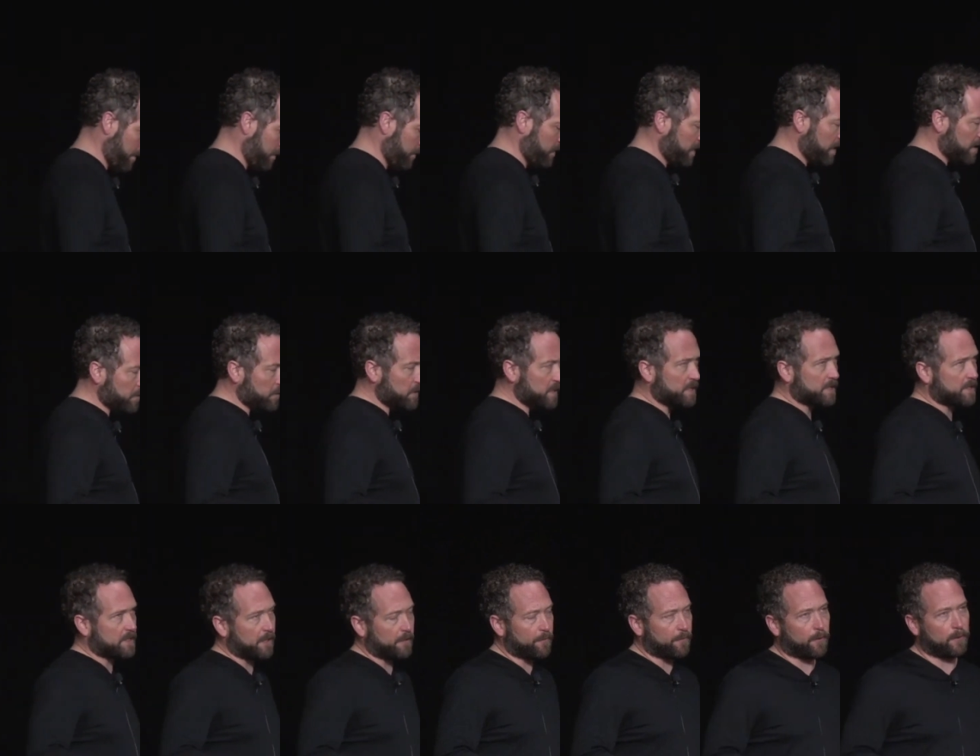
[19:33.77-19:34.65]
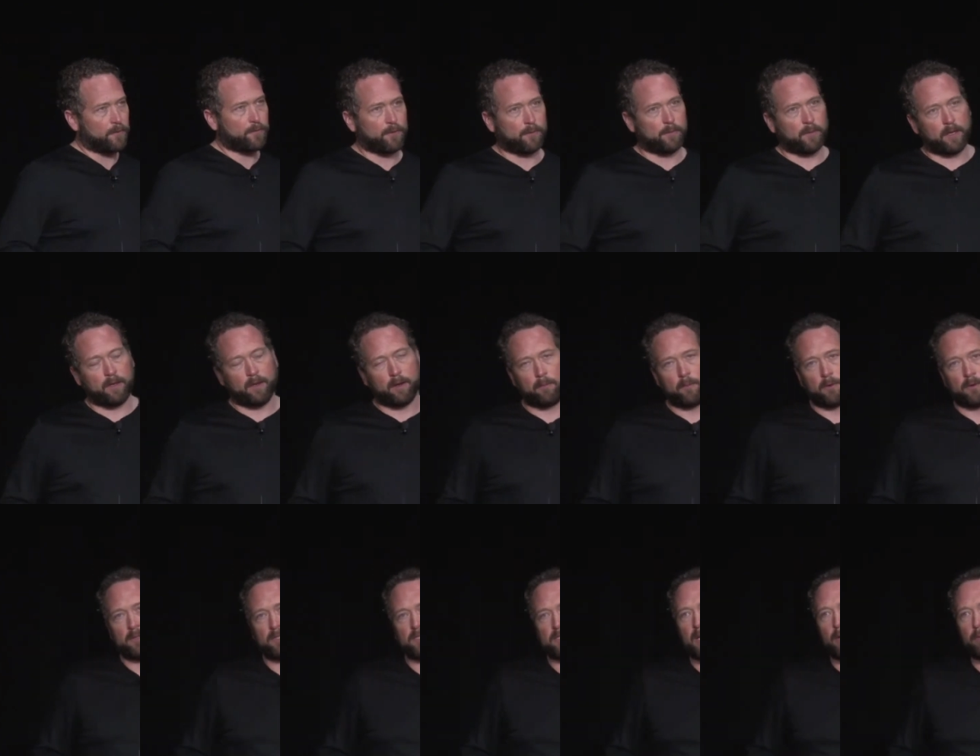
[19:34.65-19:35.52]
This was different from the
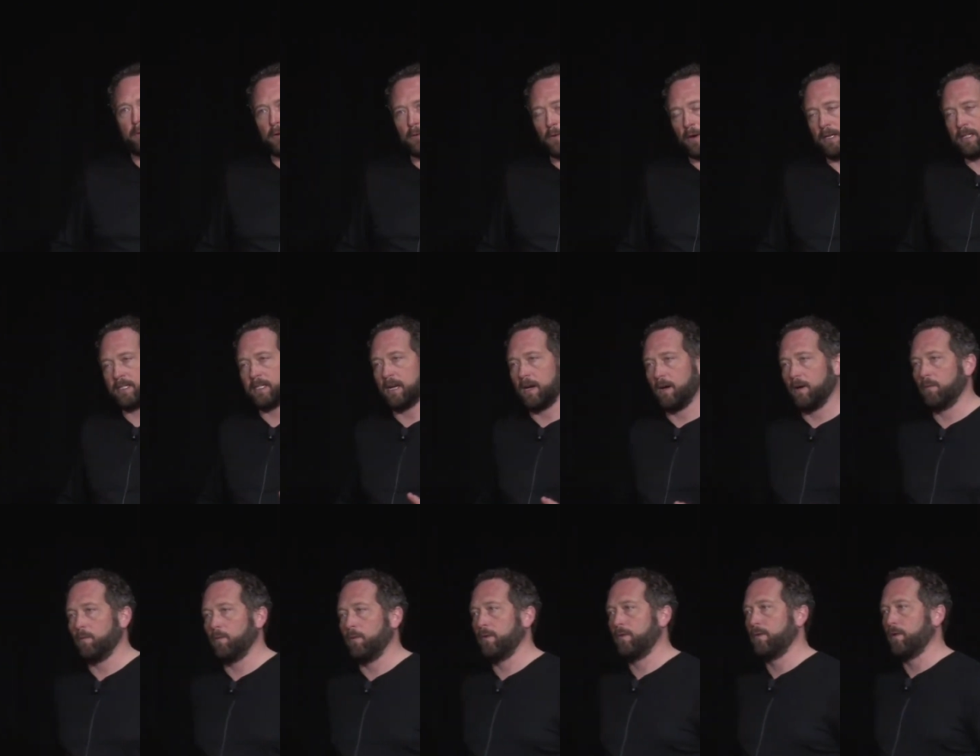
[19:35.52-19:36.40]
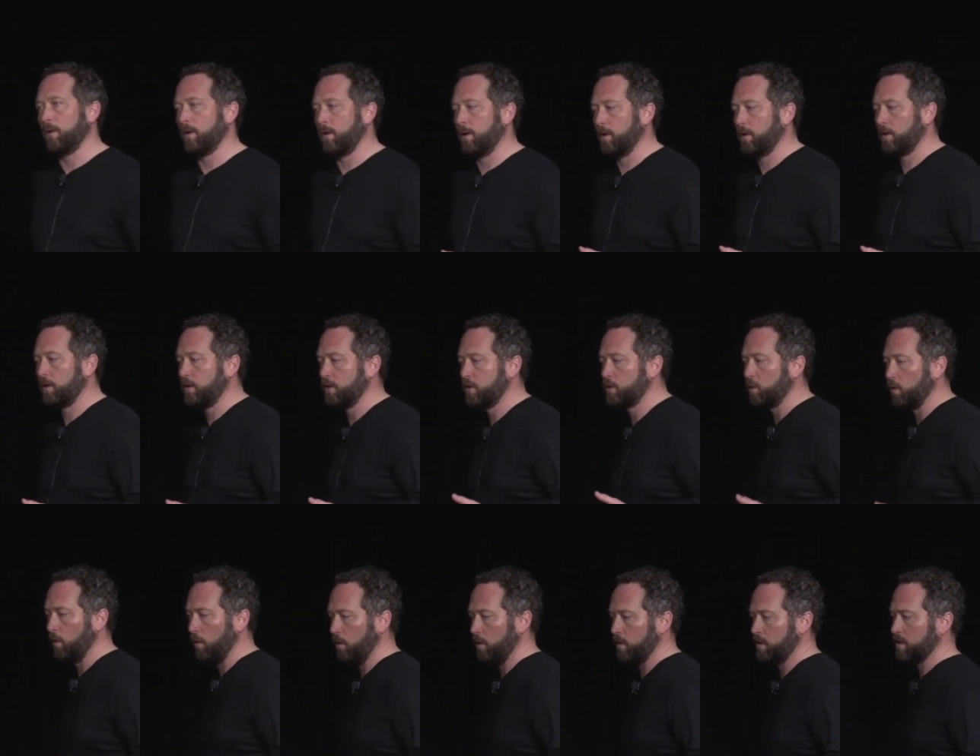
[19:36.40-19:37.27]
numbers that we write down with our
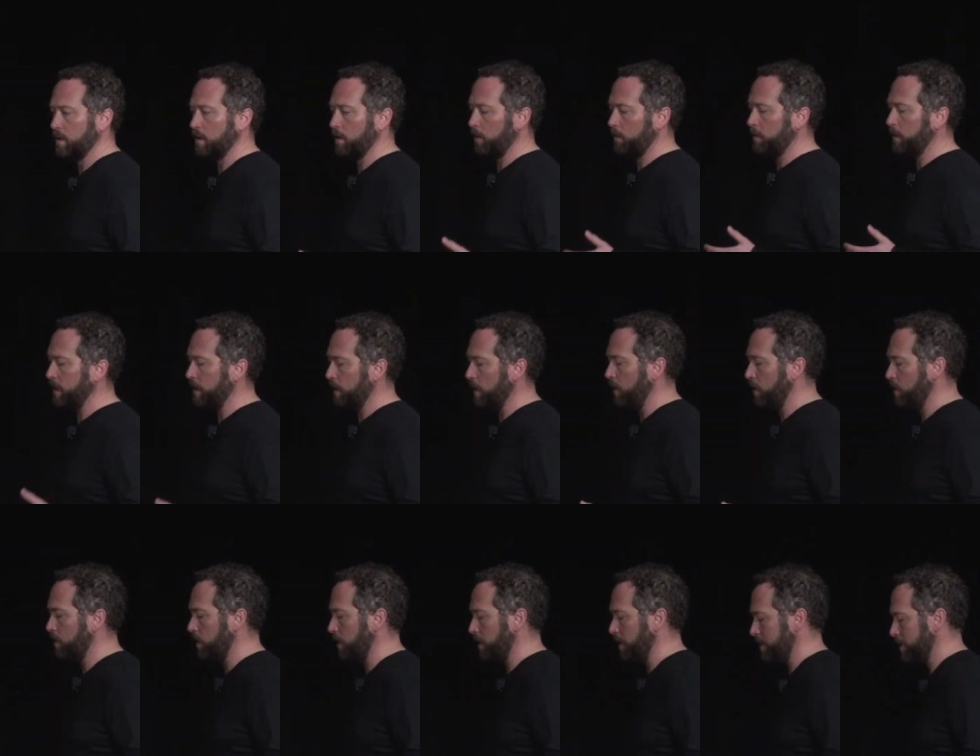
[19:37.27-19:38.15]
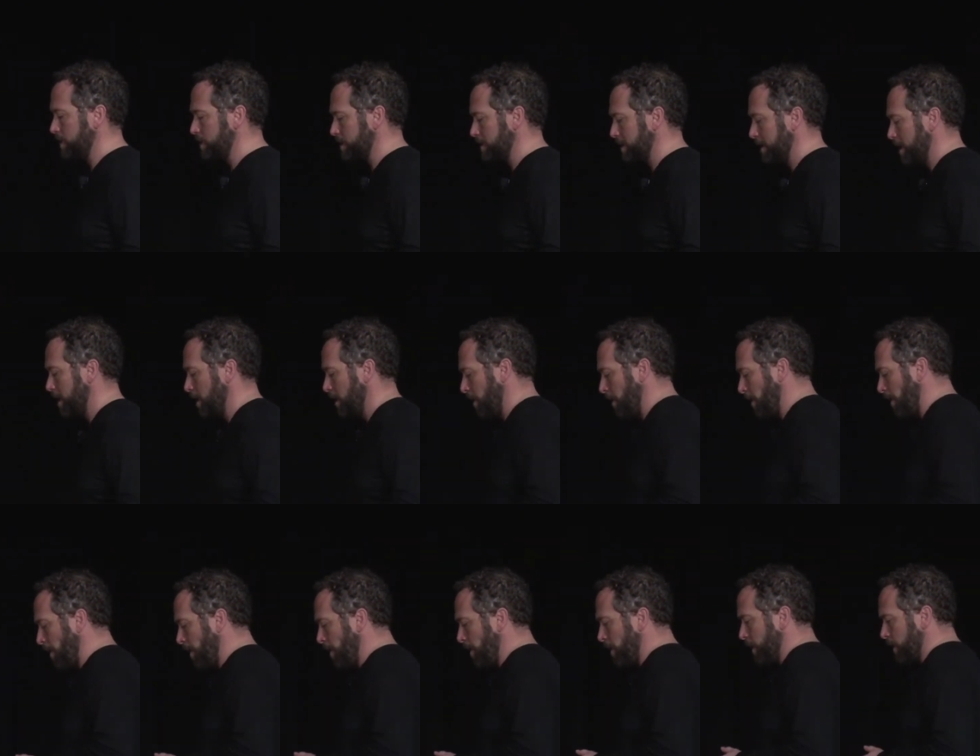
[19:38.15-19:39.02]
controllers on our PL calls.
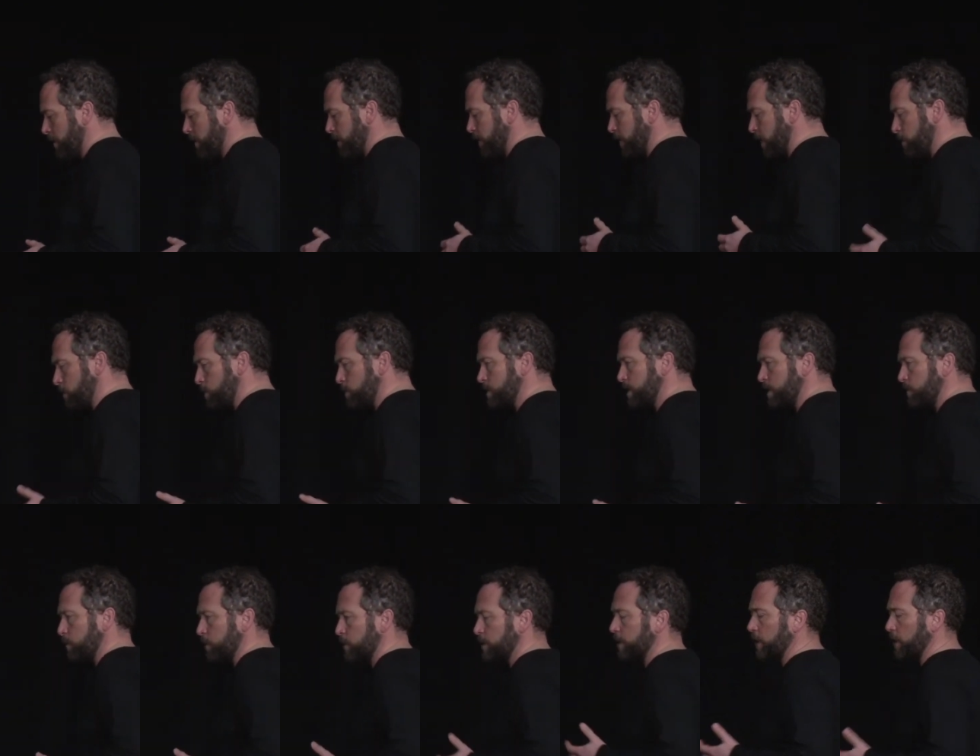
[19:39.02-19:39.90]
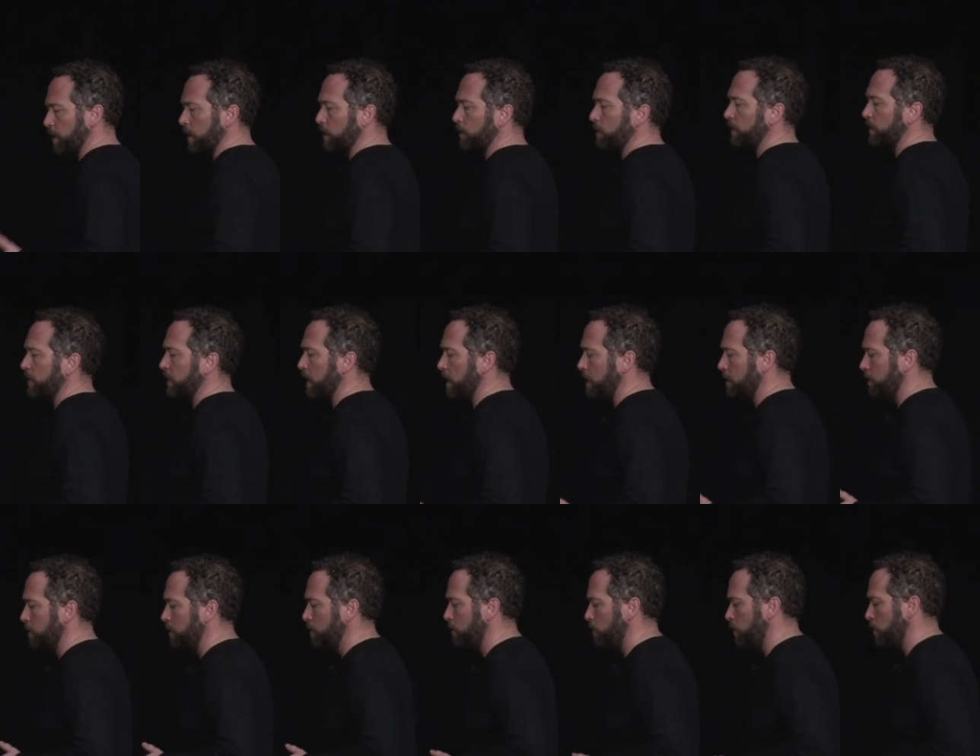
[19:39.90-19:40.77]
The numbers that we're sharing with
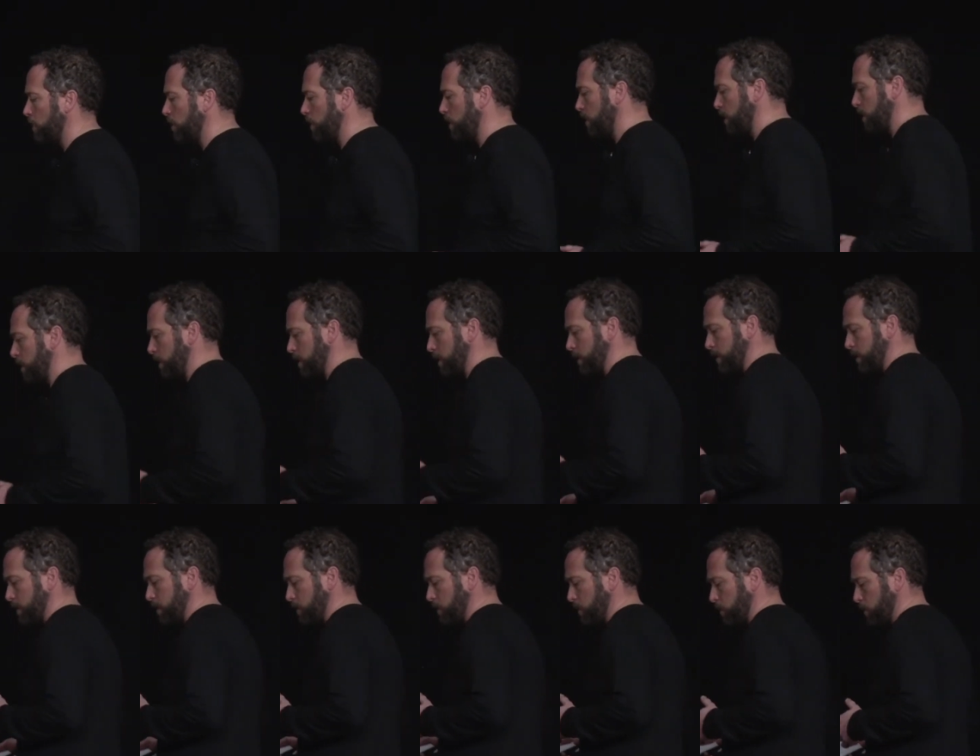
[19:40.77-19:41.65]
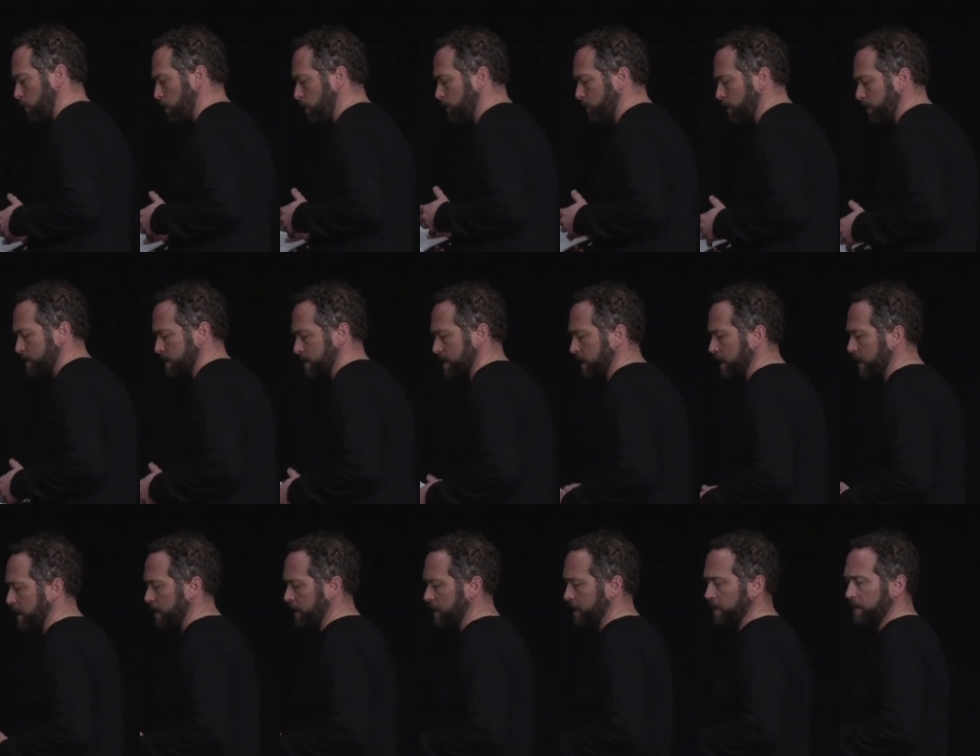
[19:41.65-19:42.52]
them are what we
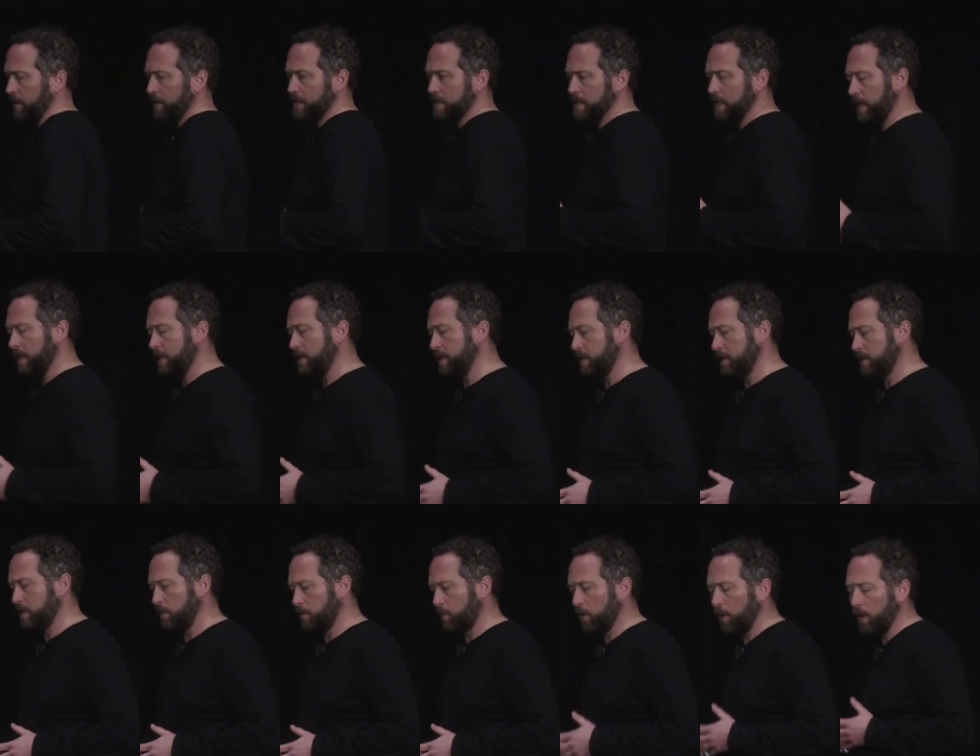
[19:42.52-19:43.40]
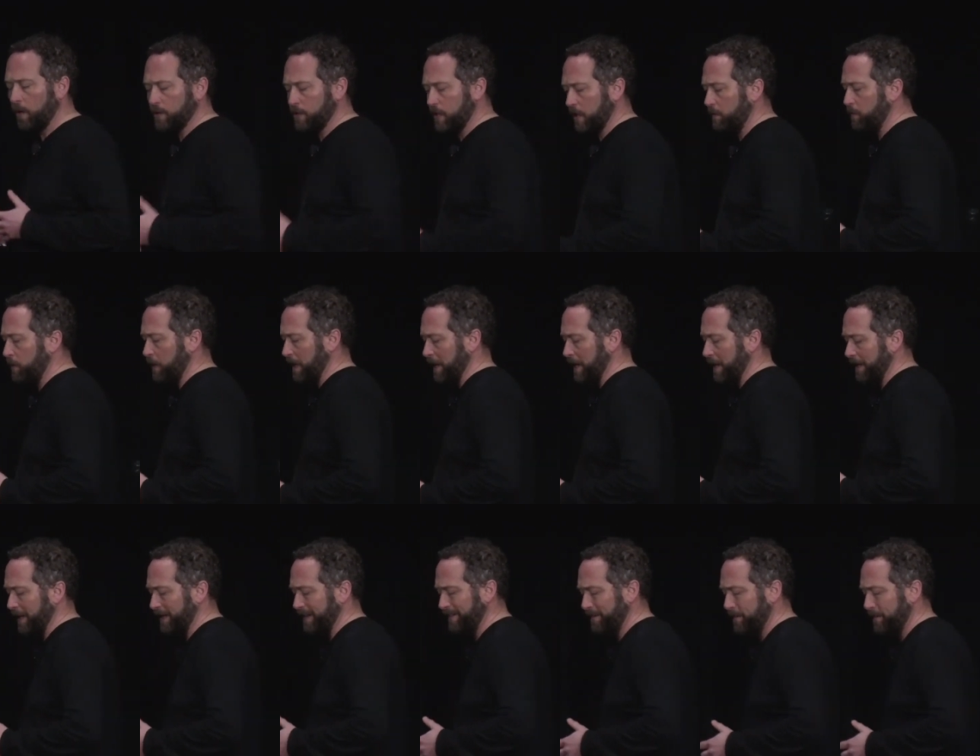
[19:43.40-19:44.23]
signed into project planning.